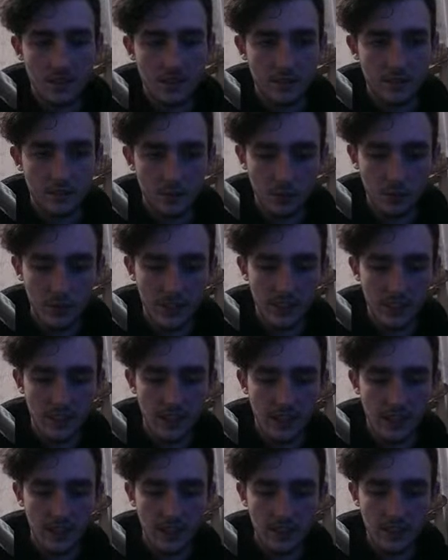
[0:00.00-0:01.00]
We can
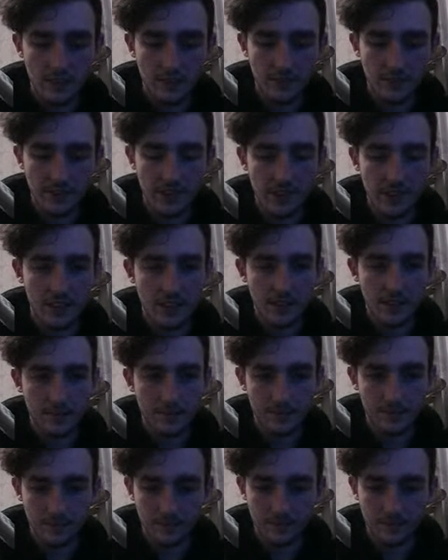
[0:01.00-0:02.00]
have
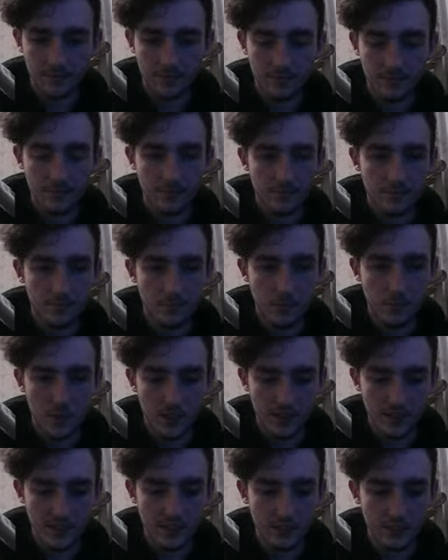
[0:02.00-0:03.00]
the
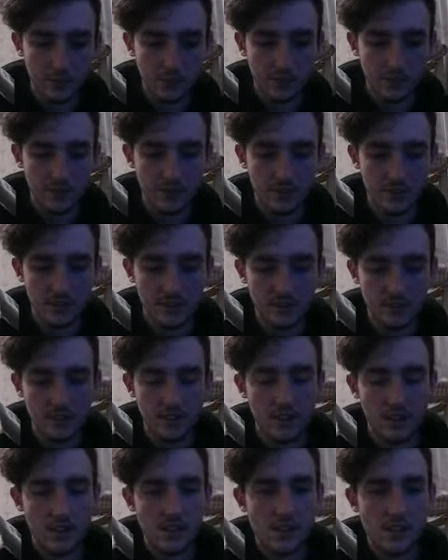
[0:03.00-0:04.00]
plus equals
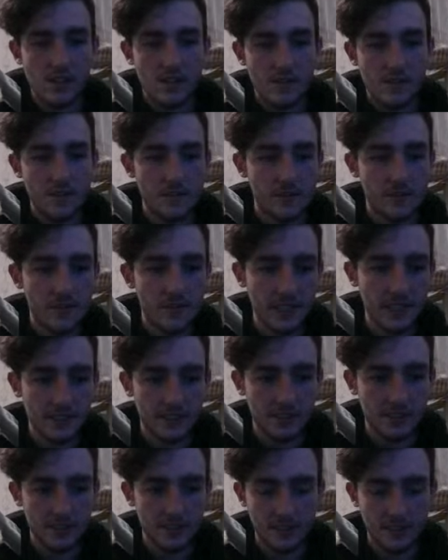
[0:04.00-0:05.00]

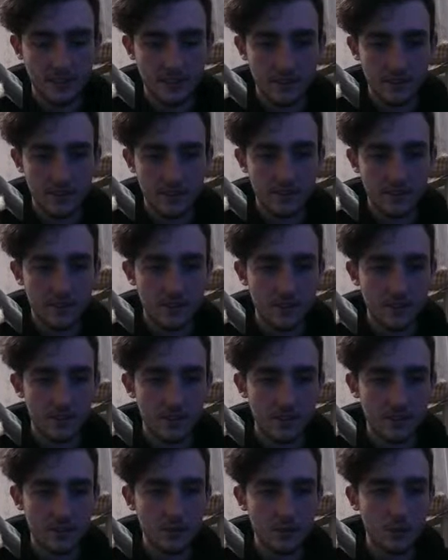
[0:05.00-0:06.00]
vector
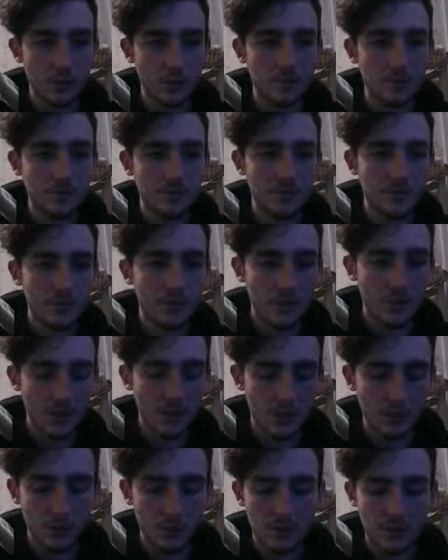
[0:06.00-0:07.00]
or
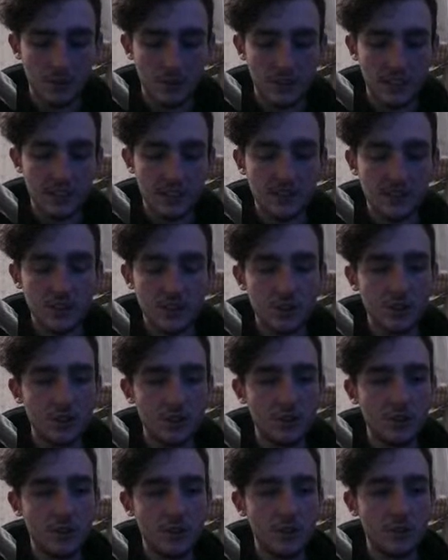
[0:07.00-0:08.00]
Quaternion
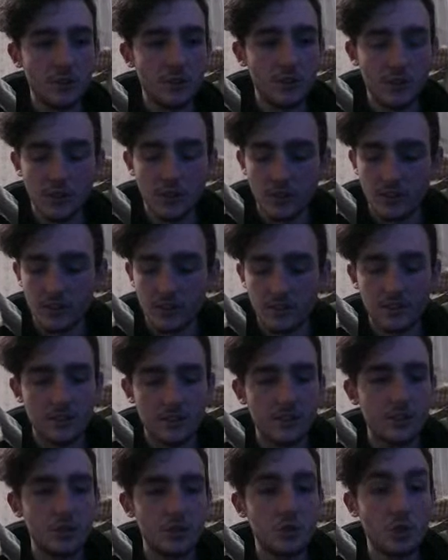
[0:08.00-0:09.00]

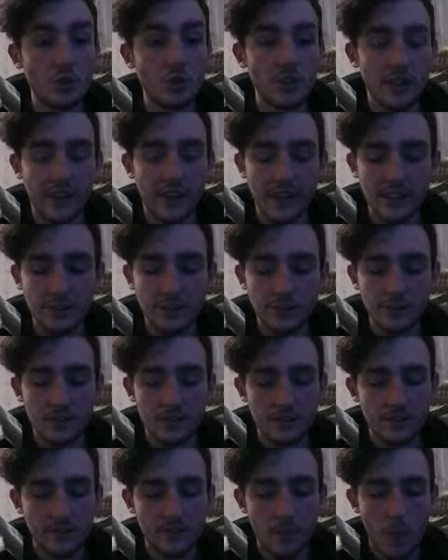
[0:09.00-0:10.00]
Euler
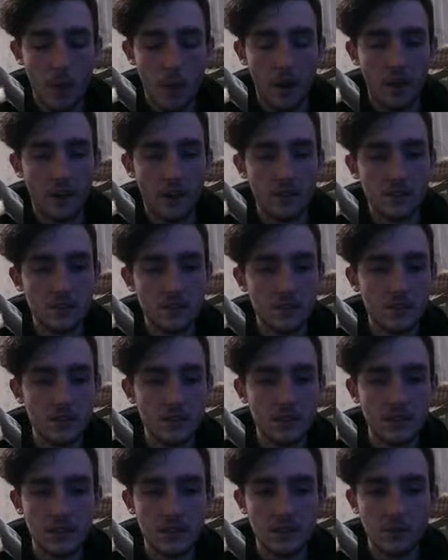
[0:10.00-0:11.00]
angles. Blah.
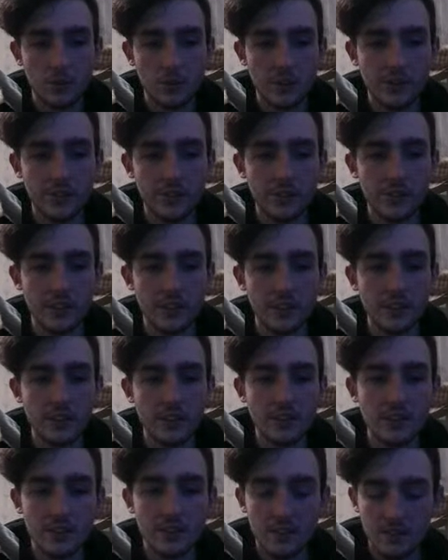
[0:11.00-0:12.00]
We're good at
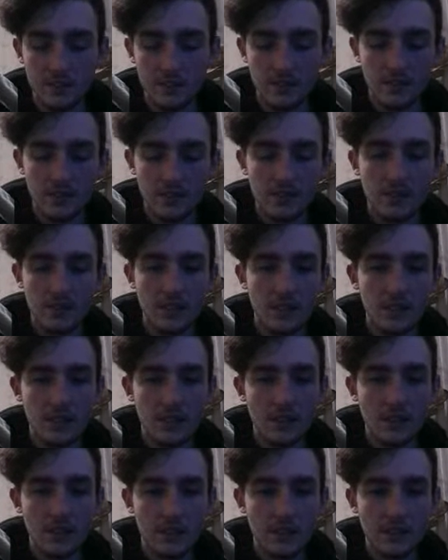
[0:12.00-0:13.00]
this.
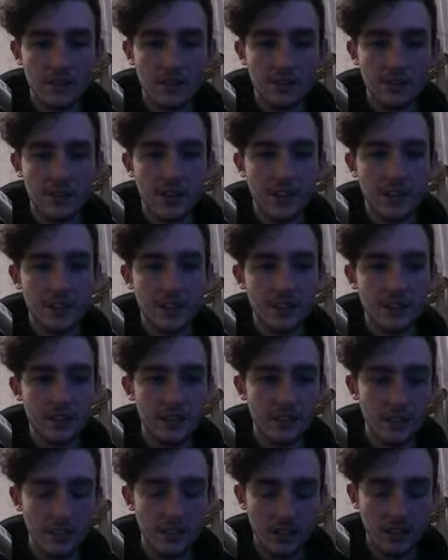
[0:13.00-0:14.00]
0
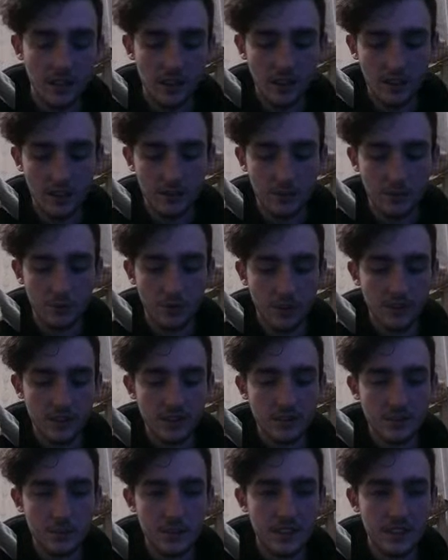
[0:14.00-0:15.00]
rote
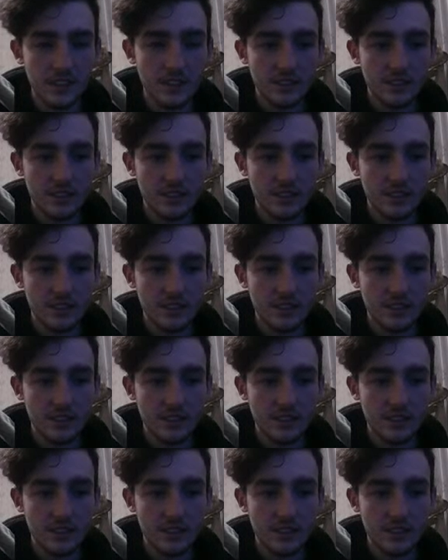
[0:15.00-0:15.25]
speed.